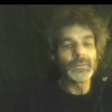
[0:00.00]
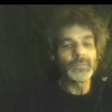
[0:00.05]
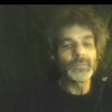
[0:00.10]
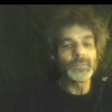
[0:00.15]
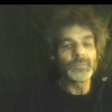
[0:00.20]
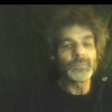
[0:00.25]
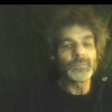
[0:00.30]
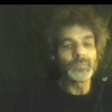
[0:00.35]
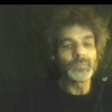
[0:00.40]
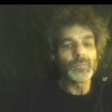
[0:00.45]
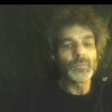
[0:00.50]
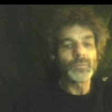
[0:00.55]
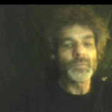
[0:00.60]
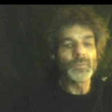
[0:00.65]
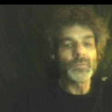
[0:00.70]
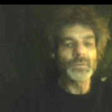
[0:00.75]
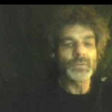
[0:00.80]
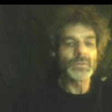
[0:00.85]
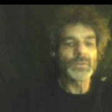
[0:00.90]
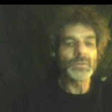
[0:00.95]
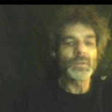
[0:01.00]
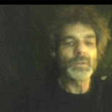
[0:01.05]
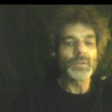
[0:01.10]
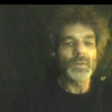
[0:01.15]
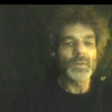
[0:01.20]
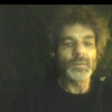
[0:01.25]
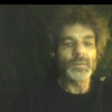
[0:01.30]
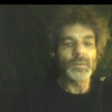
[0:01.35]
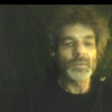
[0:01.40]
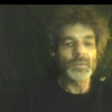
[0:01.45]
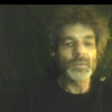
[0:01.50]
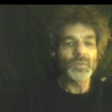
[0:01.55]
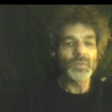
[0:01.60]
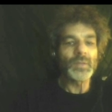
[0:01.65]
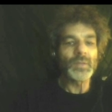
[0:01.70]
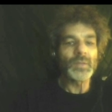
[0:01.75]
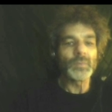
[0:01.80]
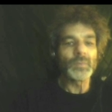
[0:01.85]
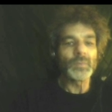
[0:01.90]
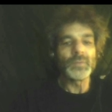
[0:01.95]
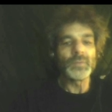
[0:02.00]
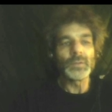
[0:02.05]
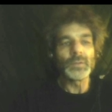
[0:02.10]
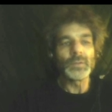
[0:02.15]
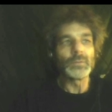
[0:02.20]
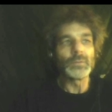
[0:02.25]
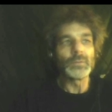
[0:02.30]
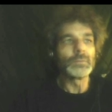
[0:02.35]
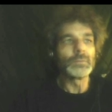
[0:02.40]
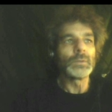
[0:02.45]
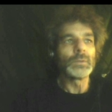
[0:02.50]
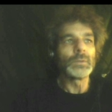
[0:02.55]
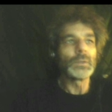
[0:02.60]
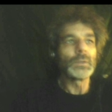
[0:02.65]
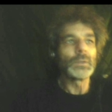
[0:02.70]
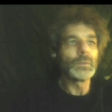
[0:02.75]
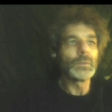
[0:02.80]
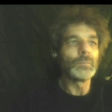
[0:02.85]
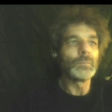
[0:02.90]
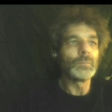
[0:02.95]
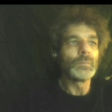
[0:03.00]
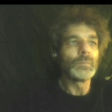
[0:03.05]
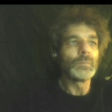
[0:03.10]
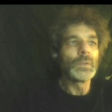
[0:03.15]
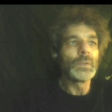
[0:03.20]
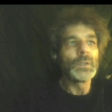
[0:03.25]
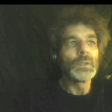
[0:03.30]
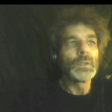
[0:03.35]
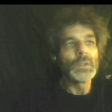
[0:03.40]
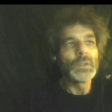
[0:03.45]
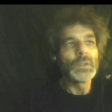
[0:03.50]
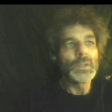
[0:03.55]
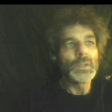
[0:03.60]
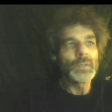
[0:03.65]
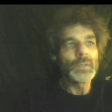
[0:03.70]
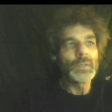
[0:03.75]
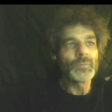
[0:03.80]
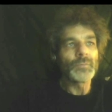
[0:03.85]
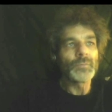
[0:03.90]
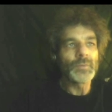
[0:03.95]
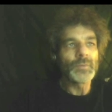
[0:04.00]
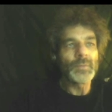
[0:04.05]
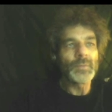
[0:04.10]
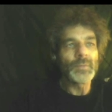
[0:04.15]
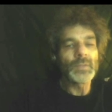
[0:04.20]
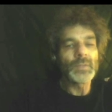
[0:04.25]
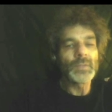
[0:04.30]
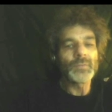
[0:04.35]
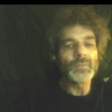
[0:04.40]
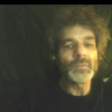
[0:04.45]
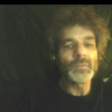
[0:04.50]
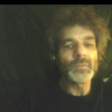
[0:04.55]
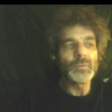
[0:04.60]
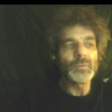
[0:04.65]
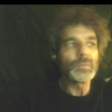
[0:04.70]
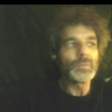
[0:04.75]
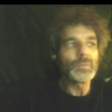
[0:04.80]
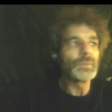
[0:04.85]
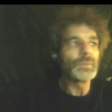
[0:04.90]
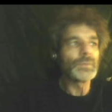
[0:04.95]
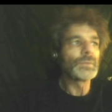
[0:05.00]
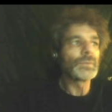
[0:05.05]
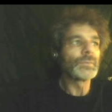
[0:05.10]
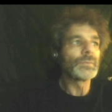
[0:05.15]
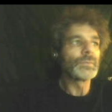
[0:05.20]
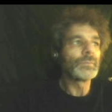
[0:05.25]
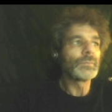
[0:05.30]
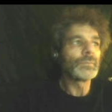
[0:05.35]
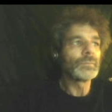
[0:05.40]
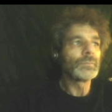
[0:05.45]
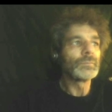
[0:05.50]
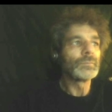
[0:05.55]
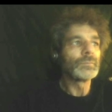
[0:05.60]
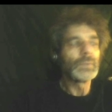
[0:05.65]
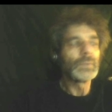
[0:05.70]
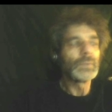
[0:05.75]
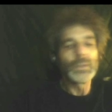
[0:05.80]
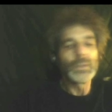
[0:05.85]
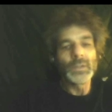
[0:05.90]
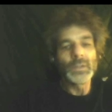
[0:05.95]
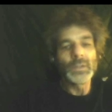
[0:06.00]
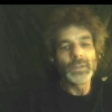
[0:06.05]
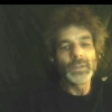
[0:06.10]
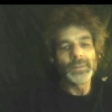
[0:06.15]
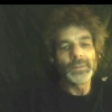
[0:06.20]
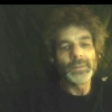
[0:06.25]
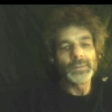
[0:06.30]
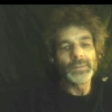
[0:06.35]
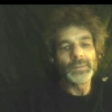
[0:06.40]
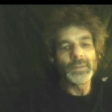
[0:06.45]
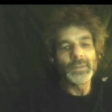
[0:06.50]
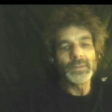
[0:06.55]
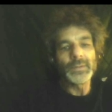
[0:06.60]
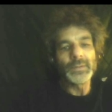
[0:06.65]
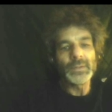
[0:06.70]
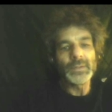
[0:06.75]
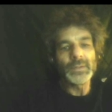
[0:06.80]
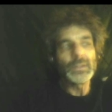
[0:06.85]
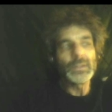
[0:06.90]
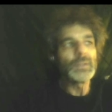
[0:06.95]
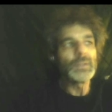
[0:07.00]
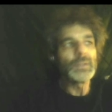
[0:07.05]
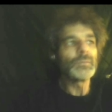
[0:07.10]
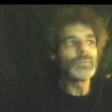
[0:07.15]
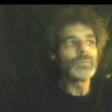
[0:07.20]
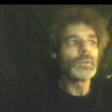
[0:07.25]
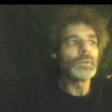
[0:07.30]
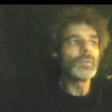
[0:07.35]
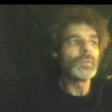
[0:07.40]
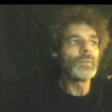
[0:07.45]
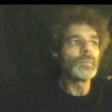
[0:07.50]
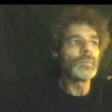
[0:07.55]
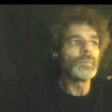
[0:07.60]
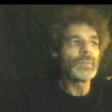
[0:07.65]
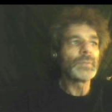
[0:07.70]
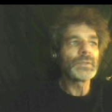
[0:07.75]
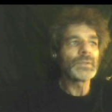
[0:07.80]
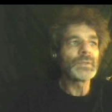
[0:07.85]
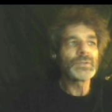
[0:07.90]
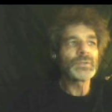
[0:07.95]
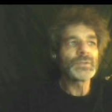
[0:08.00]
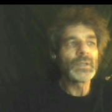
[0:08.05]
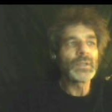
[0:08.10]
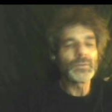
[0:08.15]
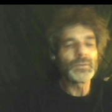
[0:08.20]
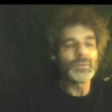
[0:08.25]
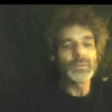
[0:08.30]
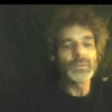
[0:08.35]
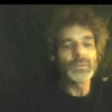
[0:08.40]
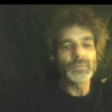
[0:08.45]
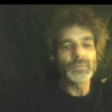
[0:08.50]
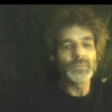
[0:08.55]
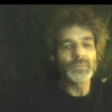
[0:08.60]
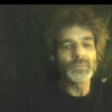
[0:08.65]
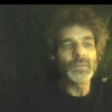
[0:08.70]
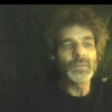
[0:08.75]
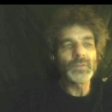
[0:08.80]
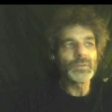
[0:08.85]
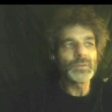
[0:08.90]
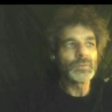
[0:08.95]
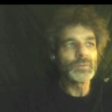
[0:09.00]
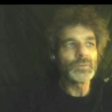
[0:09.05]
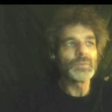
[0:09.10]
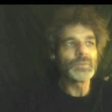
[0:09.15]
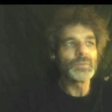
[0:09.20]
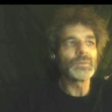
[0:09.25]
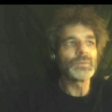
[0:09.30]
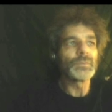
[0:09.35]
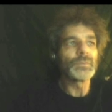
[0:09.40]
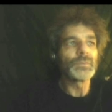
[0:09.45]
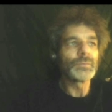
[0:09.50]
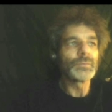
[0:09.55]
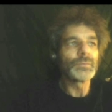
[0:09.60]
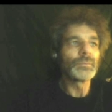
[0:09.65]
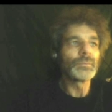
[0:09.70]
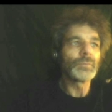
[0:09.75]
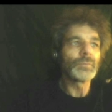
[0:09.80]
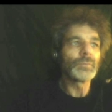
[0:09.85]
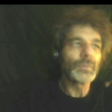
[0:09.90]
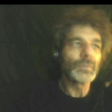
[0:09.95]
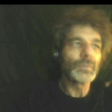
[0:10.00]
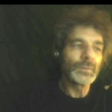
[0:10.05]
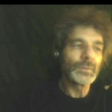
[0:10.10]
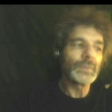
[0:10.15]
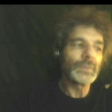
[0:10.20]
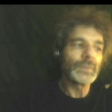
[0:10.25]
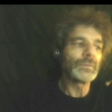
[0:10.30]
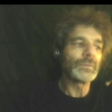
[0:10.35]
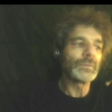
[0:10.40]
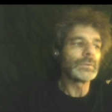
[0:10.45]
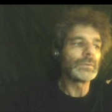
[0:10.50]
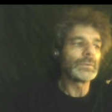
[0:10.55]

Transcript: for the Great Reveal for the benefit of humans on the eve of the biggest challenge ever to face humans, or even